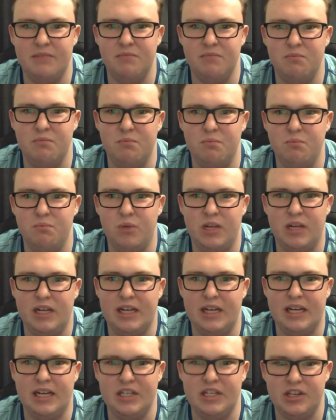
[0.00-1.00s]
and when I
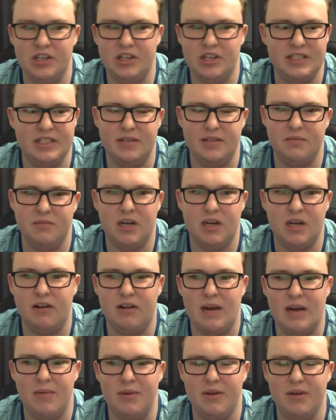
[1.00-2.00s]
need to use it, I
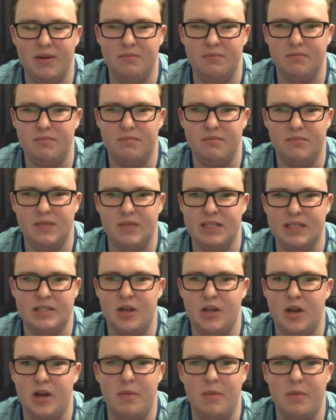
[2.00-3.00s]
grab it. There's
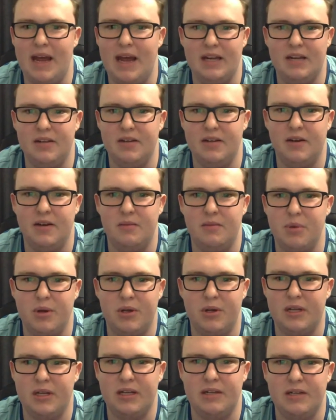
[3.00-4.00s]
no pain, no
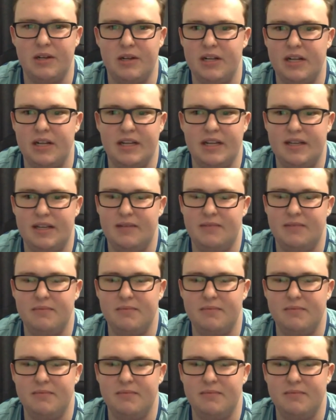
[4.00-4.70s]
burning, no nothing.